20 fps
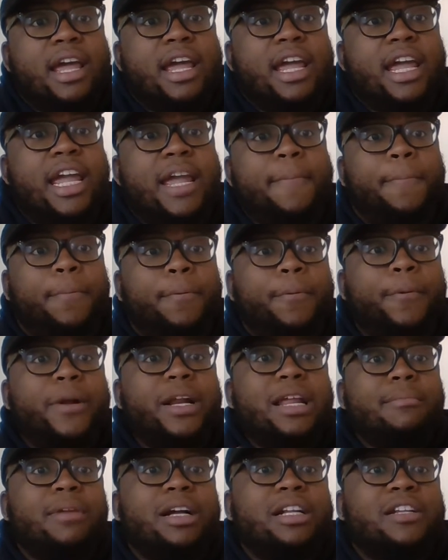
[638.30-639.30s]
It
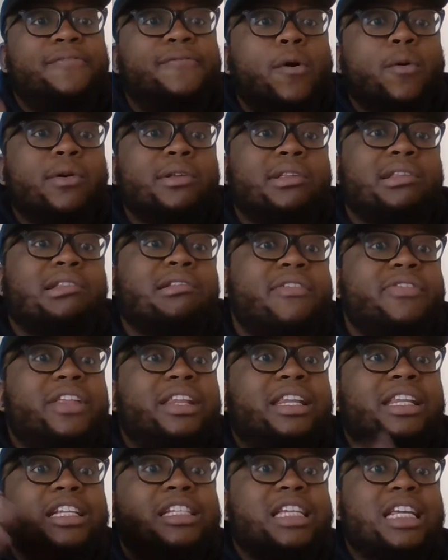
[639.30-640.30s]
pretty much focuses on the
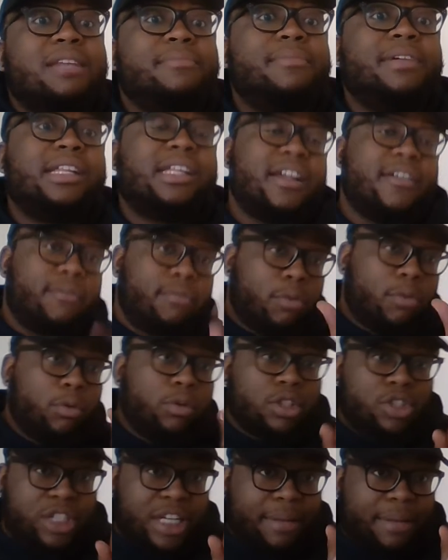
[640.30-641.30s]
legitimacy of
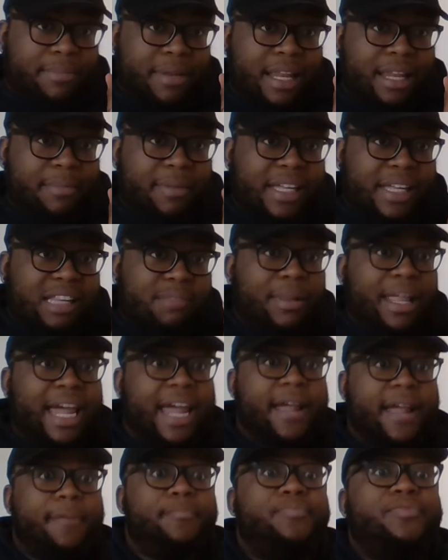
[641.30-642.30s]
rulership. Now let me
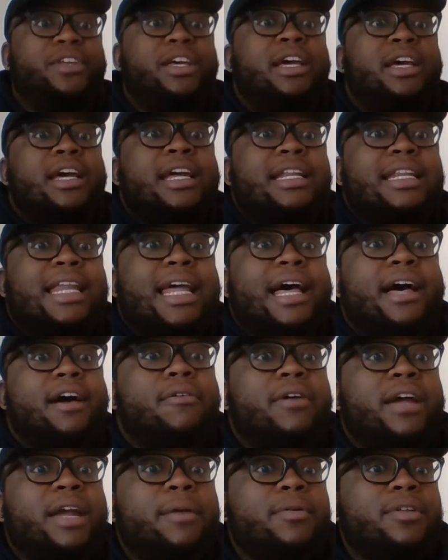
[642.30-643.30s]
explain. Now
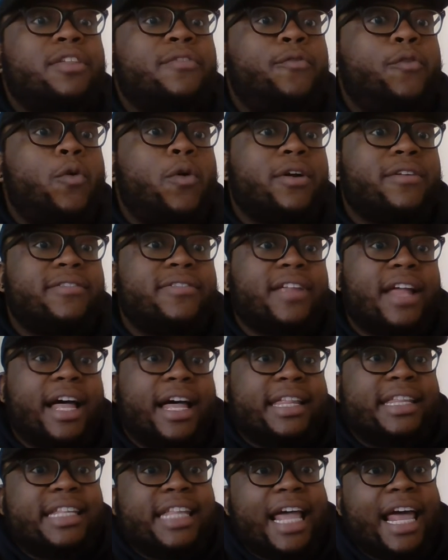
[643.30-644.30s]
Henry the Fourth
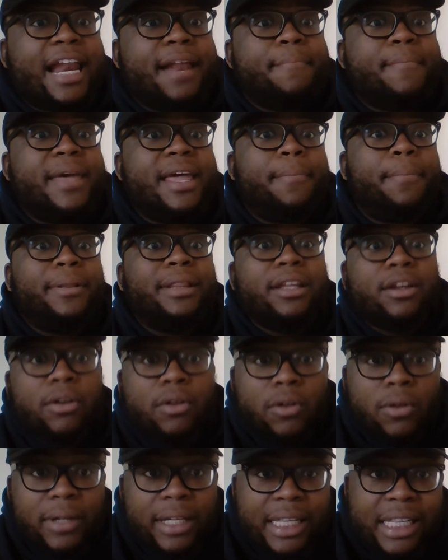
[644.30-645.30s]
set amid
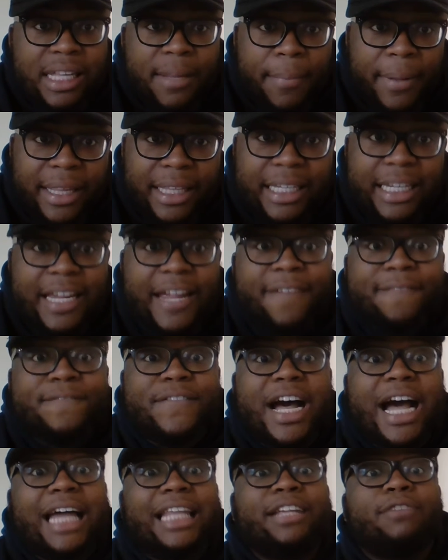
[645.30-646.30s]
political instability and
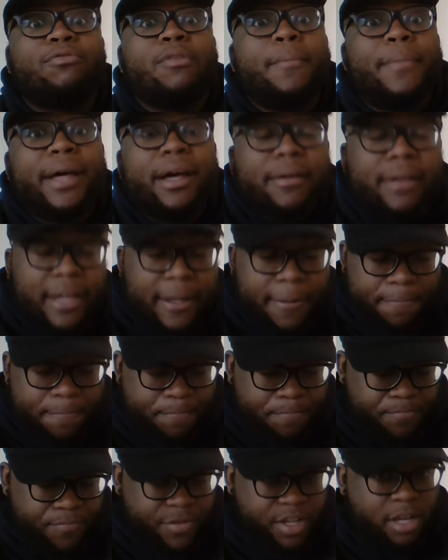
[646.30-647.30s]
violent rebellion,
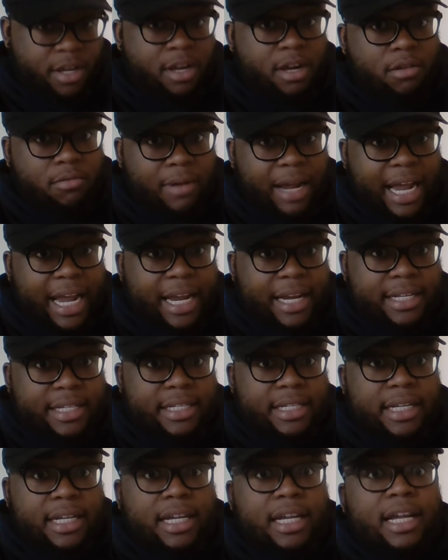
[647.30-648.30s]
right?
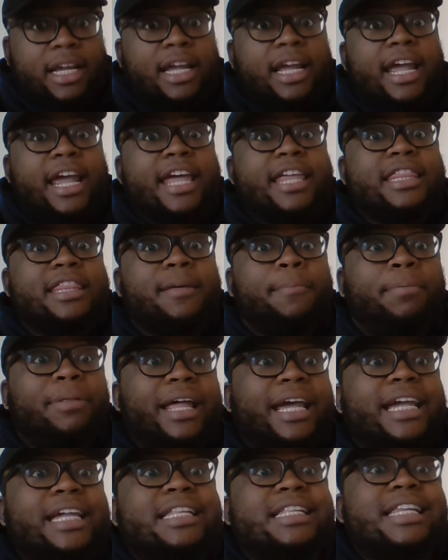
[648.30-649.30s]
And the
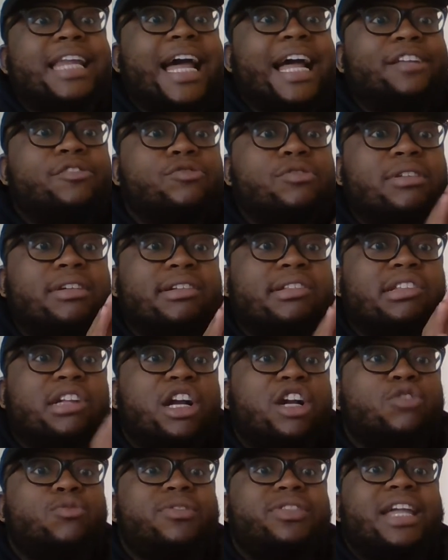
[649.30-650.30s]
play is naturally
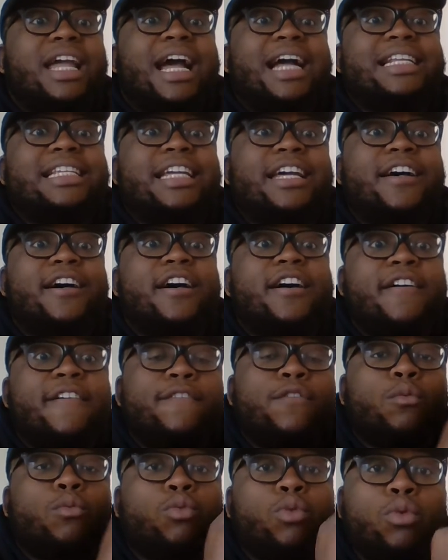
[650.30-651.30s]
concerned with the idea
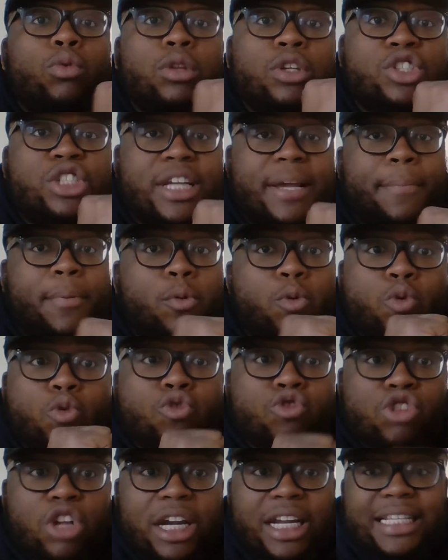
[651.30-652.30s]
of rulership.
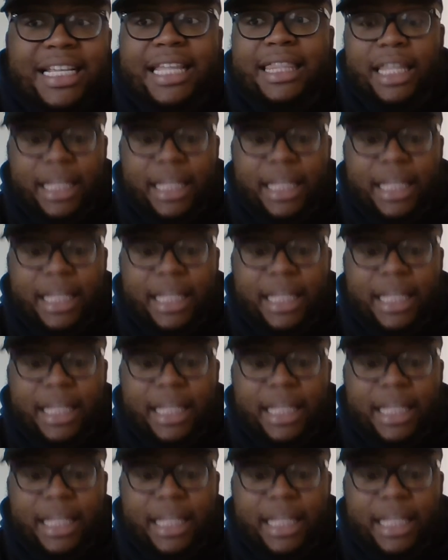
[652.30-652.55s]
Who's going to take